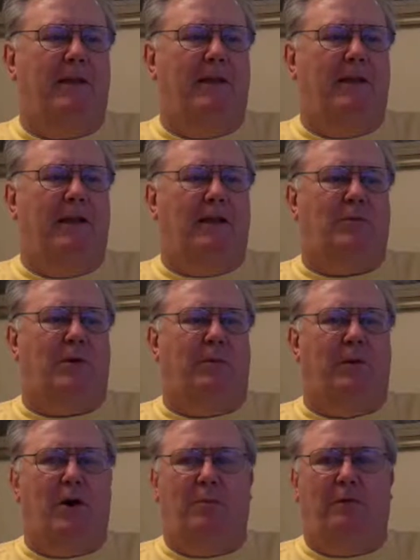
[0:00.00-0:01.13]
That's what I'm
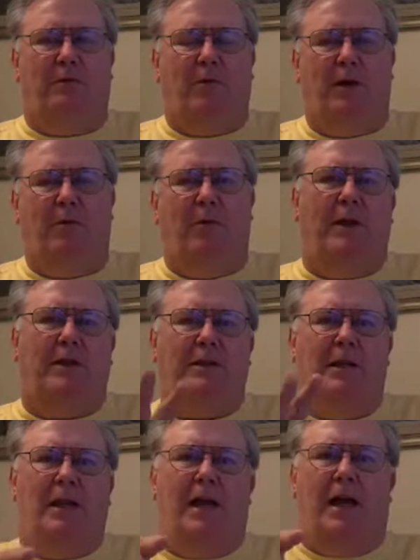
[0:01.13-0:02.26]
hoping for. Anyway,
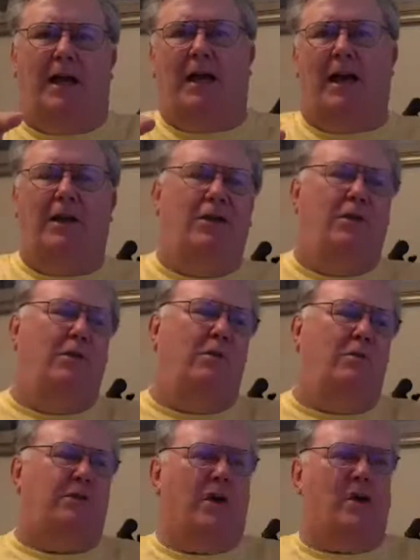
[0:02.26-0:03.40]
I got a new
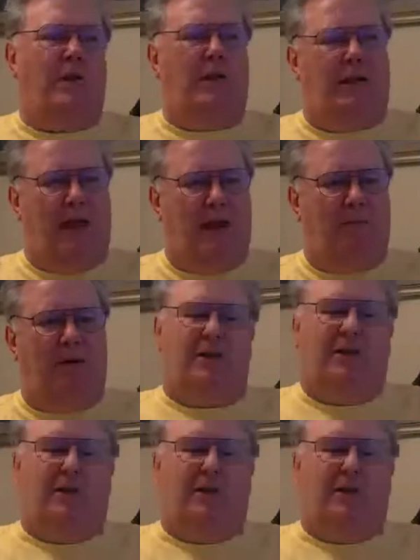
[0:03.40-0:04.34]
Sony camera